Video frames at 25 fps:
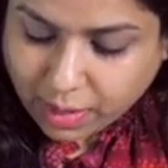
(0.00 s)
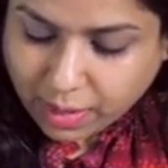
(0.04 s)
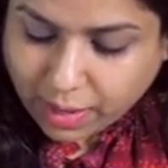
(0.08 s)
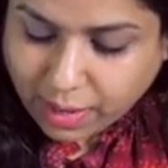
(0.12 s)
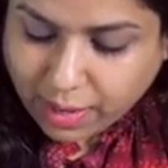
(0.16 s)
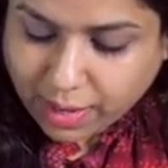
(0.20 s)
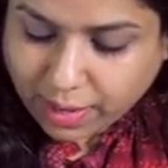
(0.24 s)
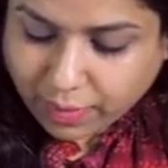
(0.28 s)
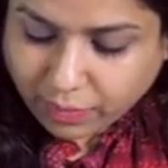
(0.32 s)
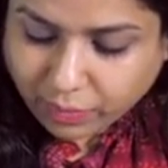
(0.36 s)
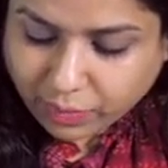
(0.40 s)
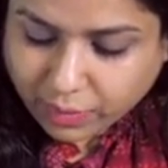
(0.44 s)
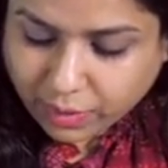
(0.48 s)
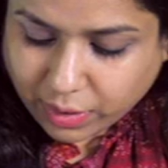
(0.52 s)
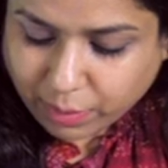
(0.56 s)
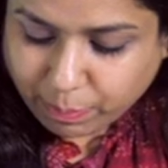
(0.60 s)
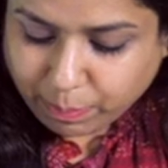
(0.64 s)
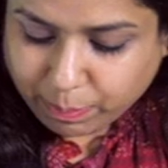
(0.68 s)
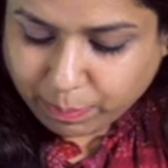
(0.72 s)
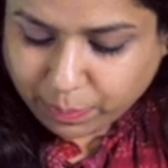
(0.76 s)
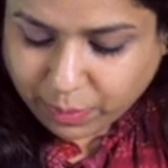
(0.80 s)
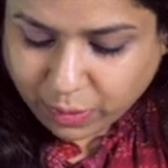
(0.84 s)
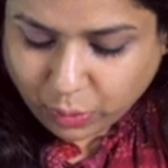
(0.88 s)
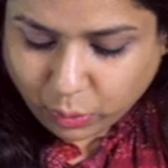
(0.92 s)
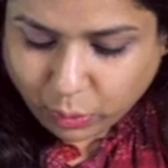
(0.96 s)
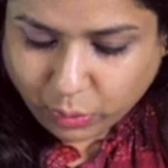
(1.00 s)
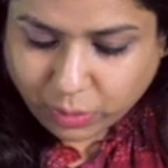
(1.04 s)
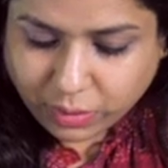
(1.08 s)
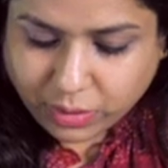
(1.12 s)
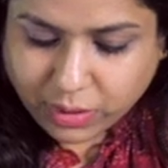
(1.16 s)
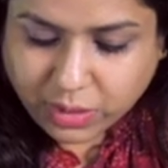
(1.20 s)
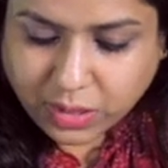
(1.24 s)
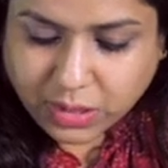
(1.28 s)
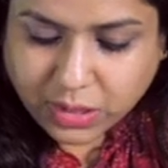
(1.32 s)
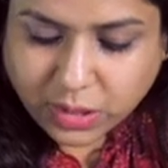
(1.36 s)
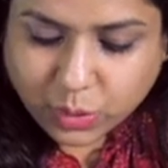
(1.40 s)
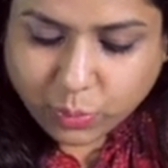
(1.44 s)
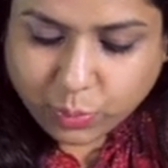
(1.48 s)
And then below
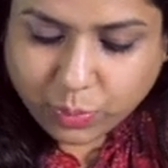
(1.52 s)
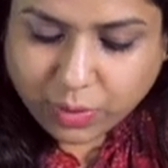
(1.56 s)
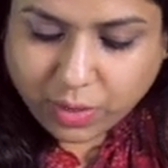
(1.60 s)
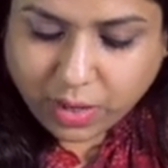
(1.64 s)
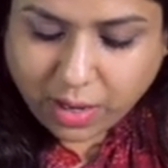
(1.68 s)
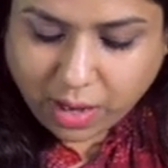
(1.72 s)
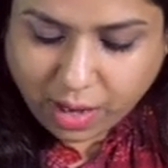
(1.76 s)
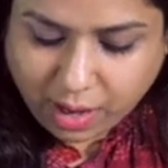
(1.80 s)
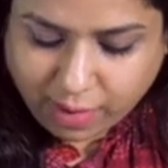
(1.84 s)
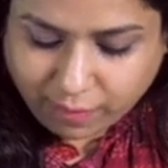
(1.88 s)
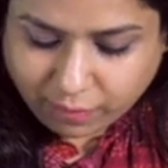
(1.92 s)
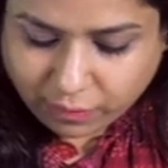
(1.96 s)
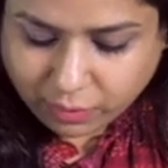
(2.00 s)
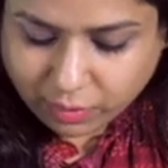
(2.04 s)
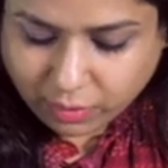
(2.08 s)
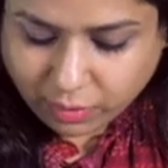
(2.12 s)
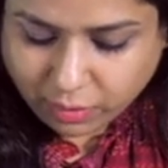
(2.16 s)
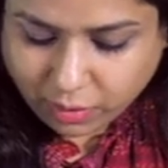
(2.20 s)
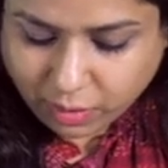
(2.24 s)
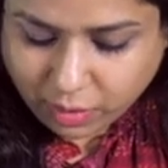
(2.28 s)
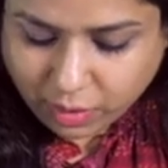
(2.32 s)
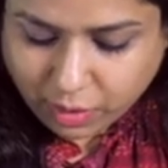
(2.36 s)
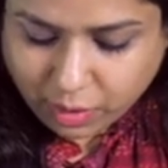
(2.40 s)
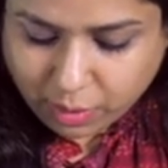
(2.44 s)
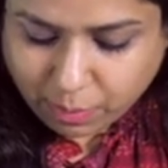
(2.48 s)
this we have a